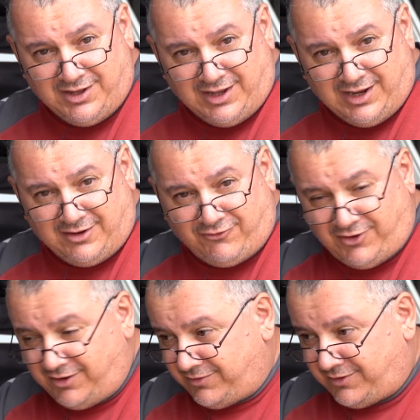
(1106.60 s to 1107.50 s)
and it
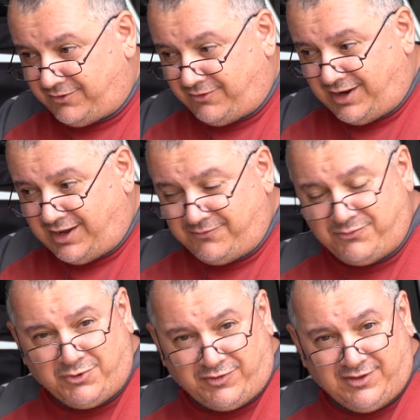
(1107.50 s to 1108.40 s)
shows the graph
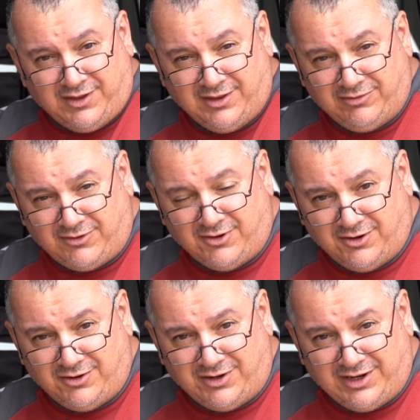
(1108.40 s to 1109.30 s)
what the internal